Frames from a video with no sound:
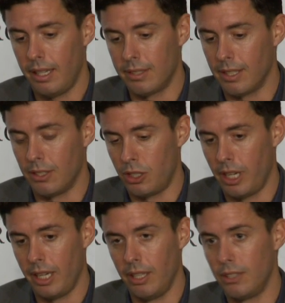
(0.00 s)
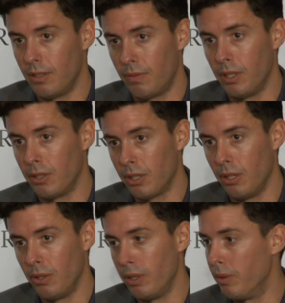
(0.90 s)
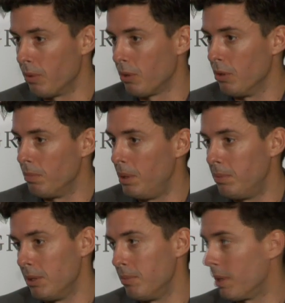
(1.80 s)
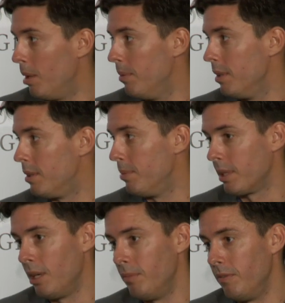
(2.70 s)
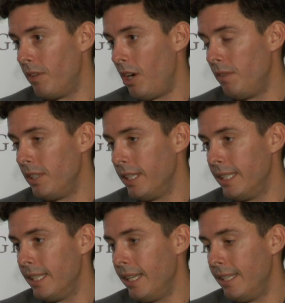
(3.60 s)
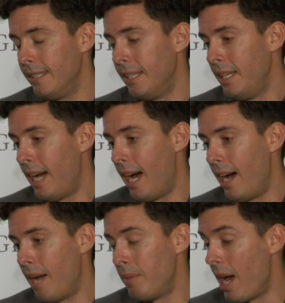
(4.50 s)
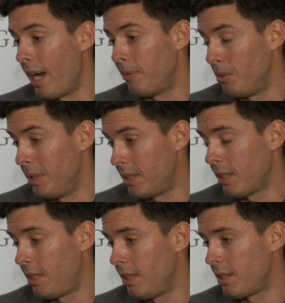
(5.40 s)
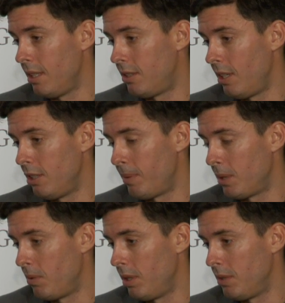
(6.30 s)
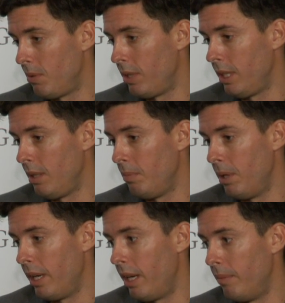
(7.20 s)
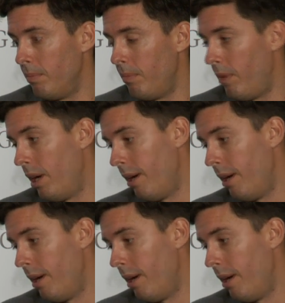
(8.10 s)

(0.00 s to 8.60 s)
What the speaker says: is going to change if we don't go and recruit people to become involved in it. And I'm not optimistic that it's going to change by 2020, but I'm